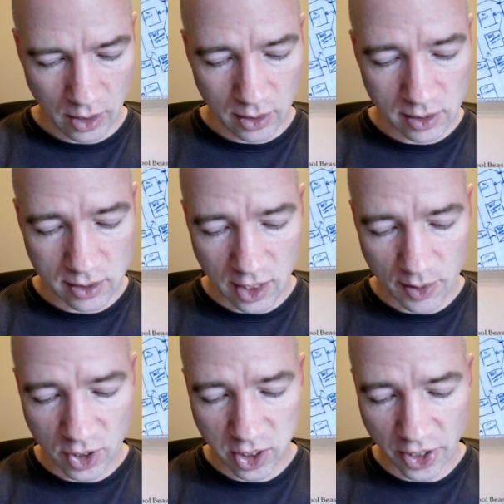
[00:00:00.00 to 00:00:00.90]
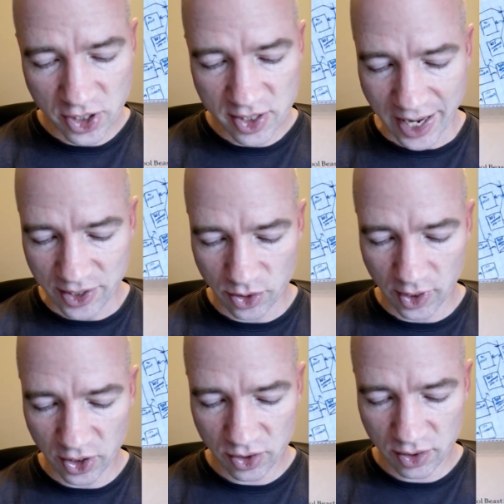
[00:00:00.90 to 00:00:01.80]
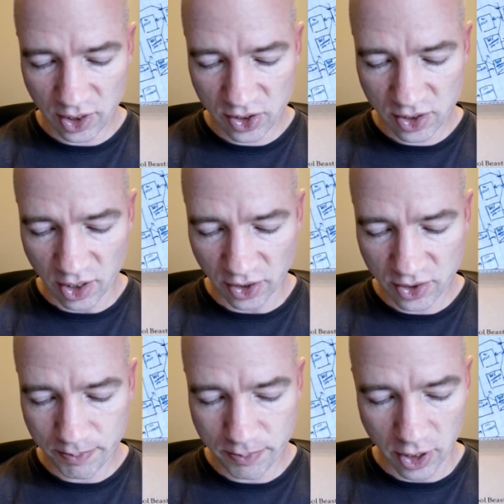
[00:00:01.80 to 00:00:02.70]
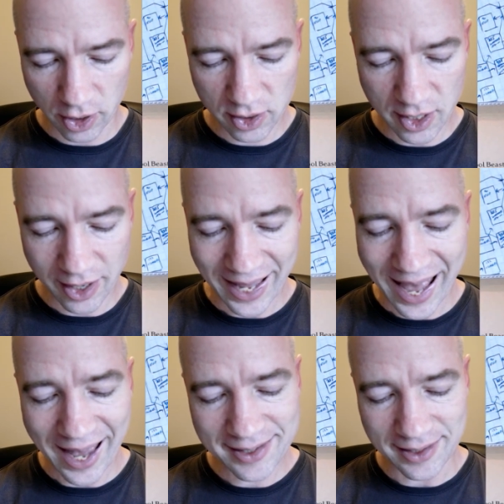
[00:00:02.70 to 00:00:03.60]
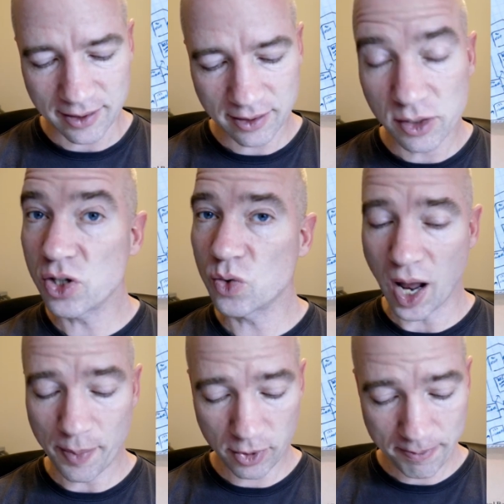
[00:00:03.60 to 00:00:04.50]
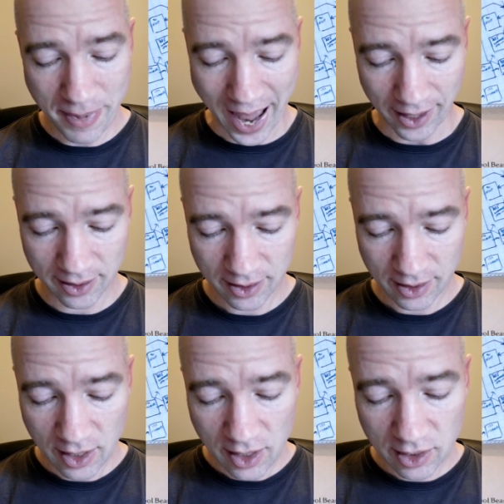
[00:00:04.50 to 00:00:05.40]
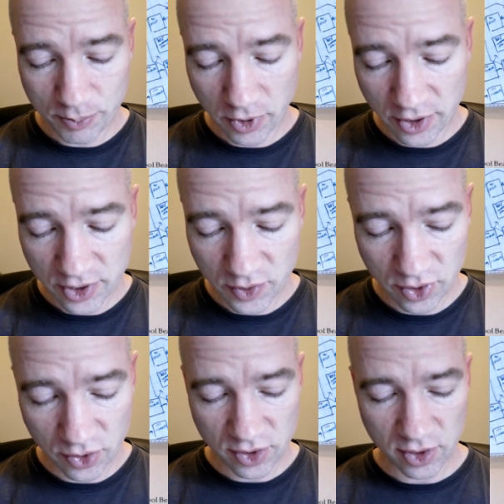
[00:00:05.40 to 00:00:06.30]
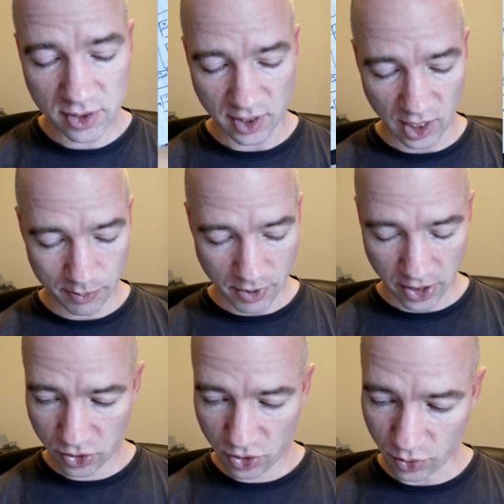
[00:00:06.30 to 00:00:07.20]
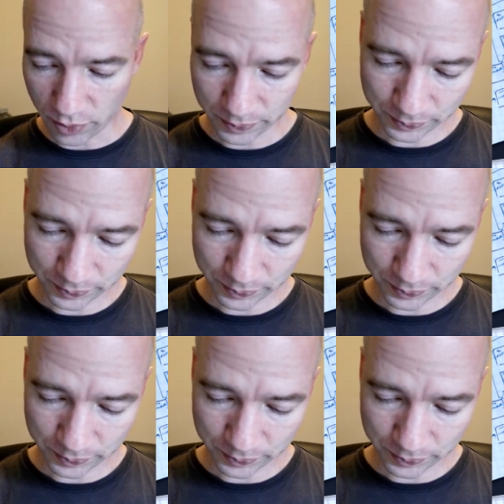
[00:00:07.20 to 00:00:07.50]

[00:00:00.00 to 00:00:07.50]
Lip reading: The slime clutches at you, and its touch burns like acid. You scramble back. The burns reduce your skill by 2.